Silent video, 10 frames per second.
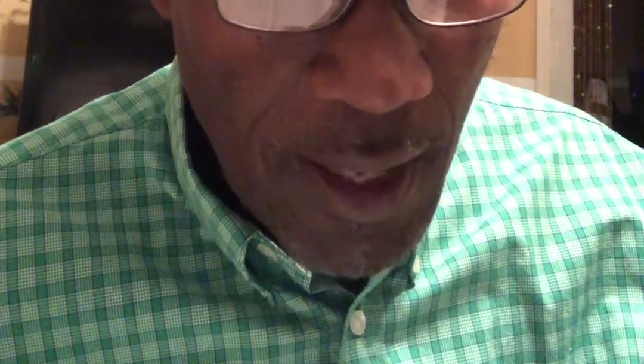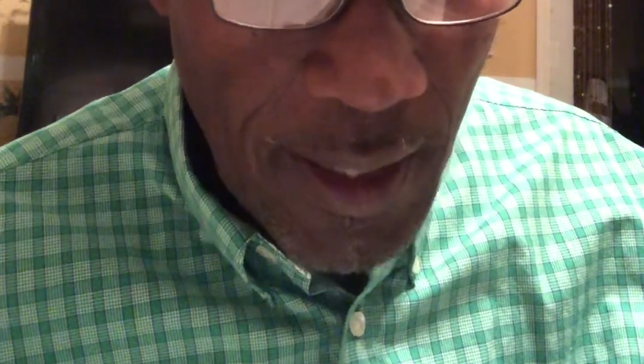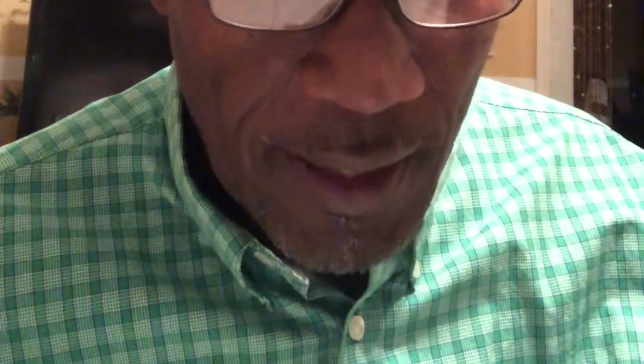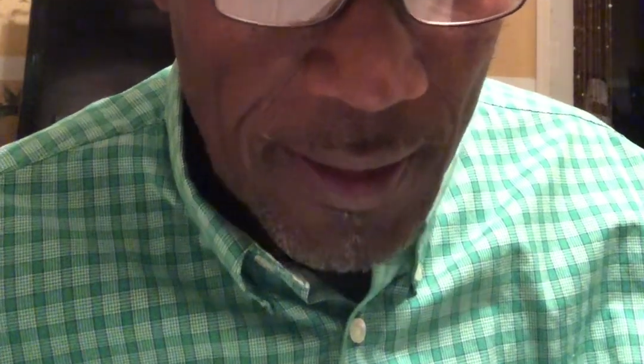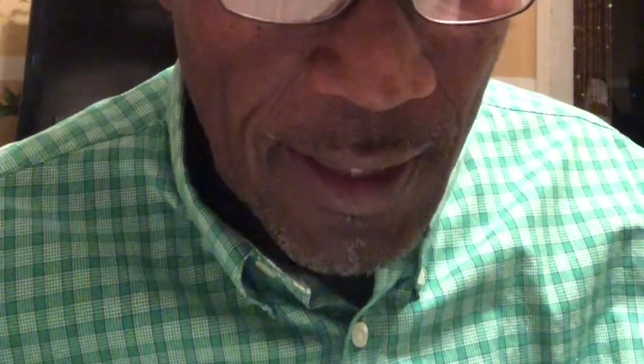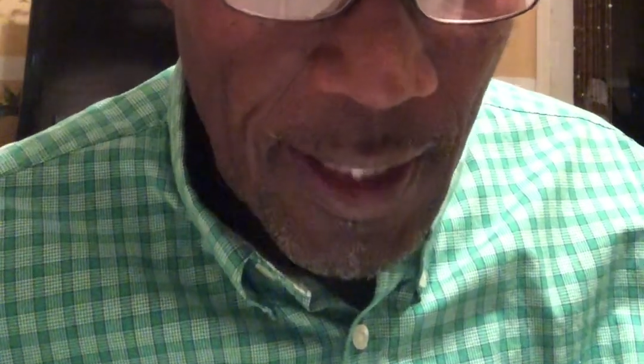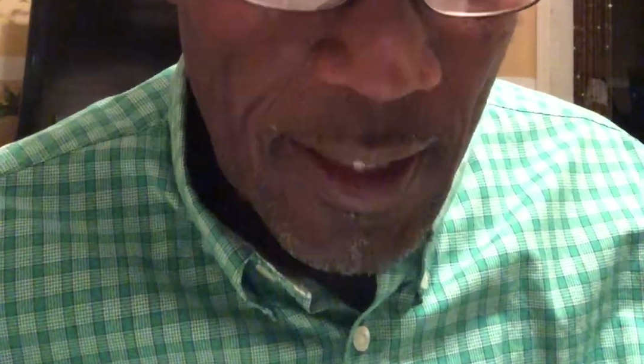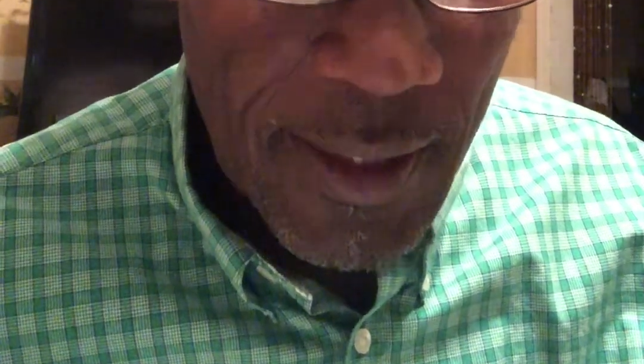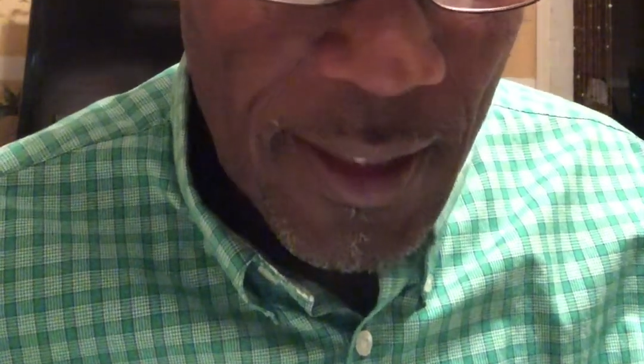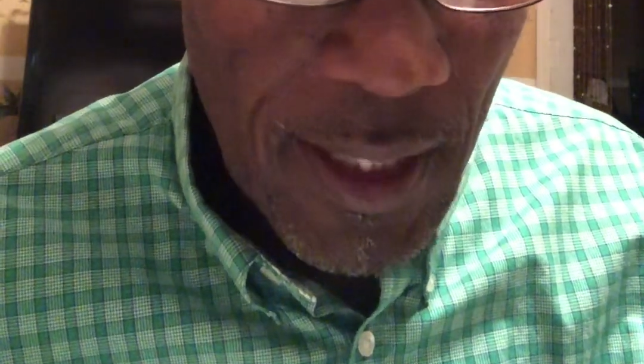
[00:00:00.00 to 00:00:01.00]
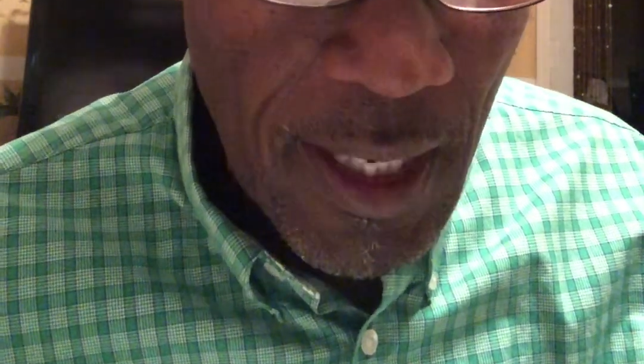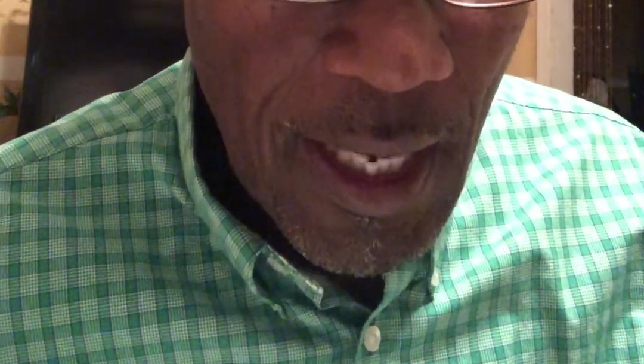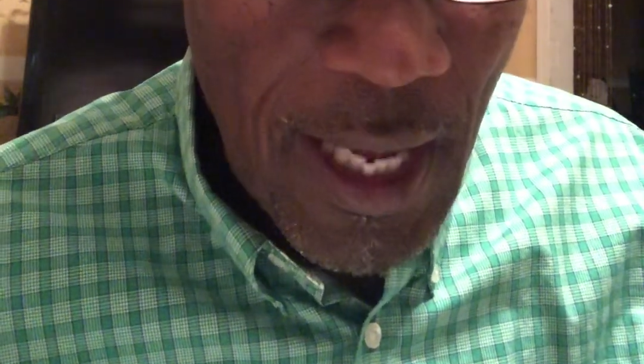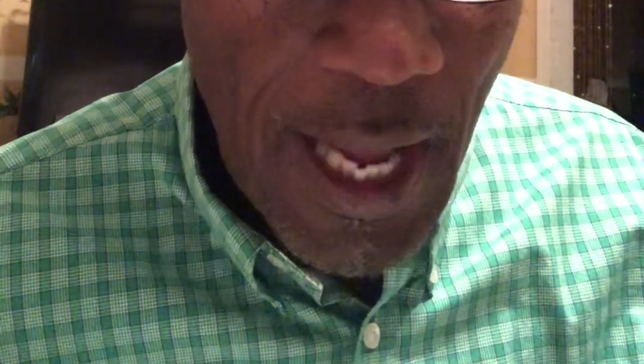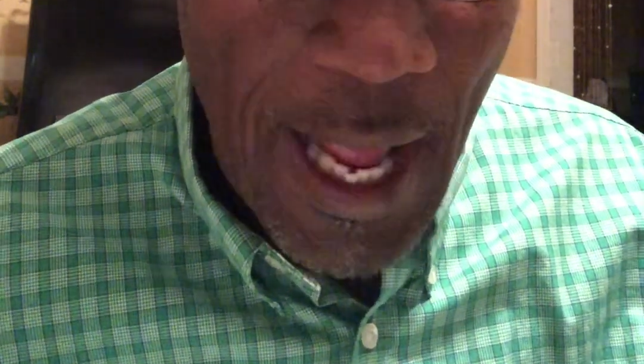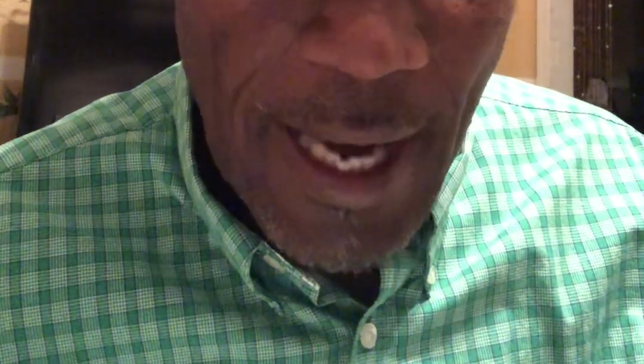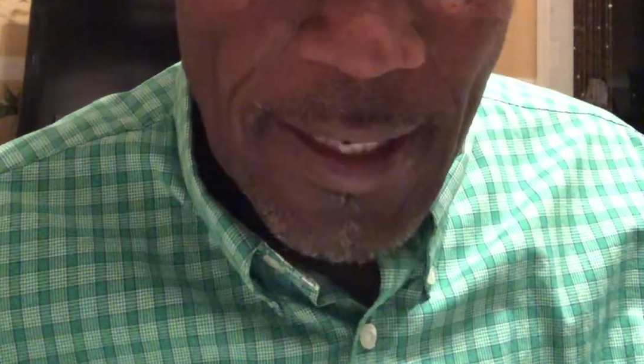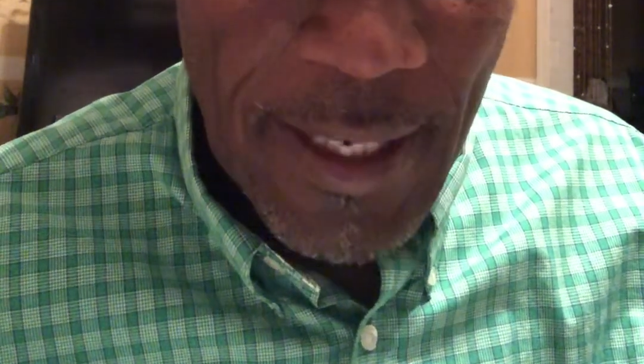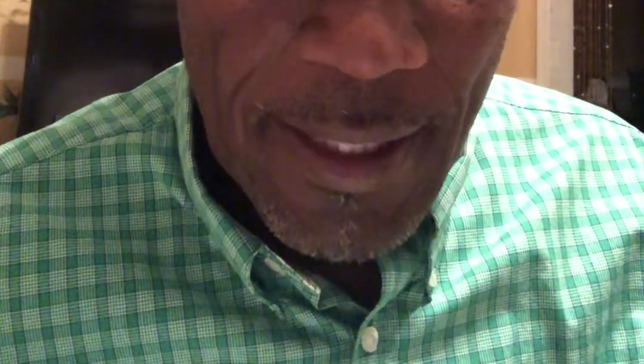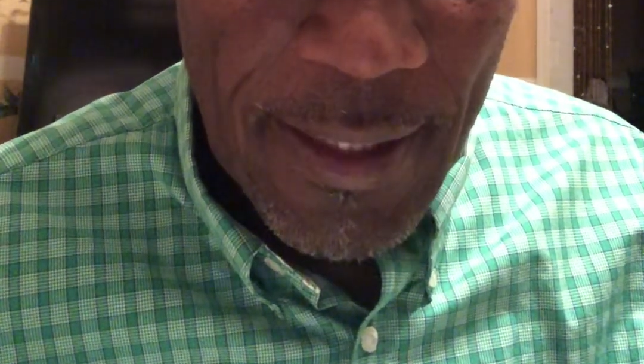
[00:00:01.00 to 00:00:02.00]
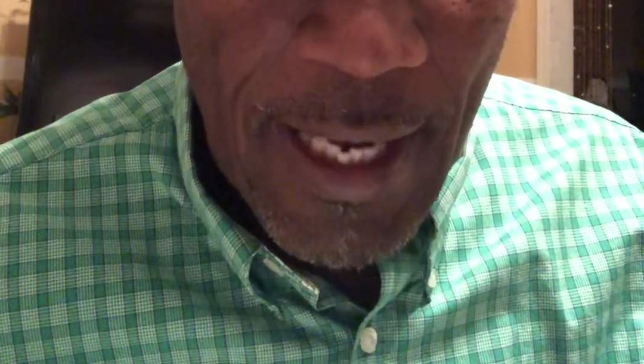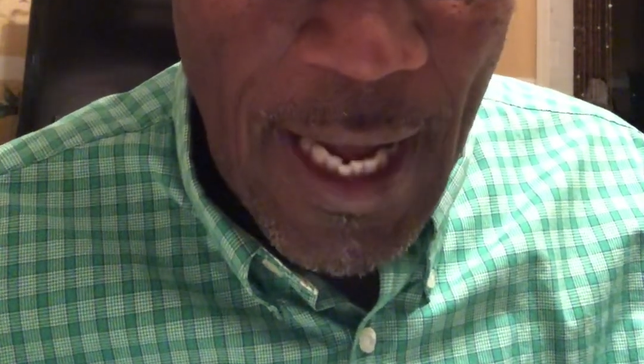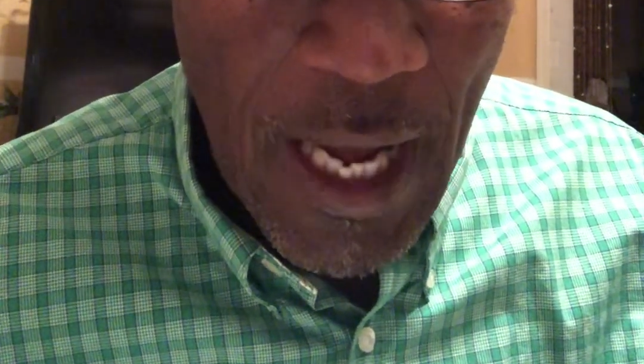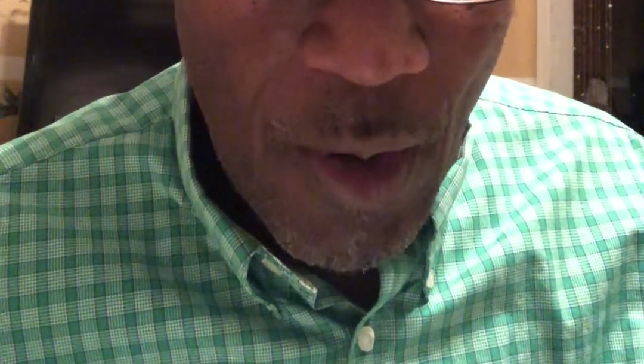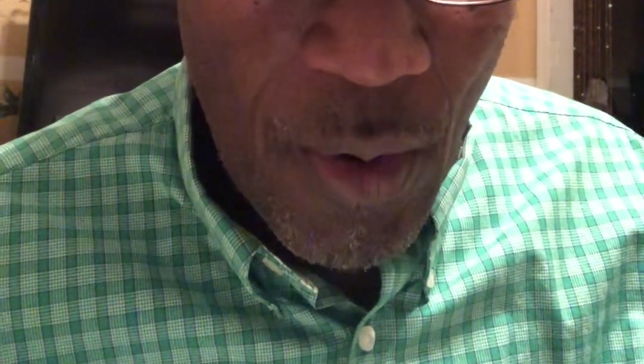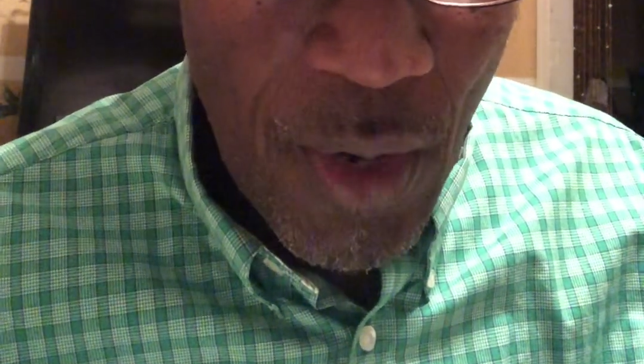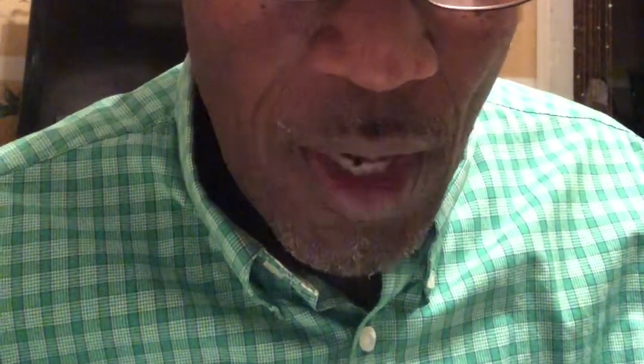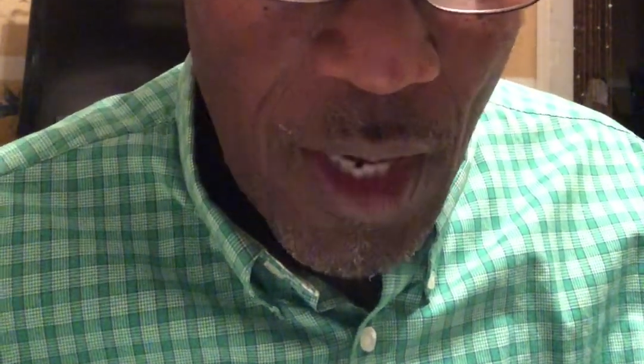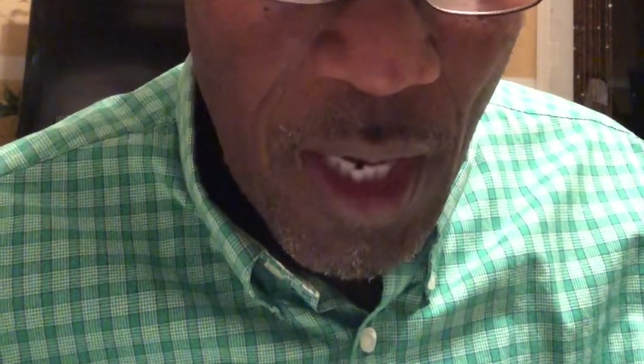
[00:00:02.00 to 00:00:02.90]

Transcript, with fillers: It says, And now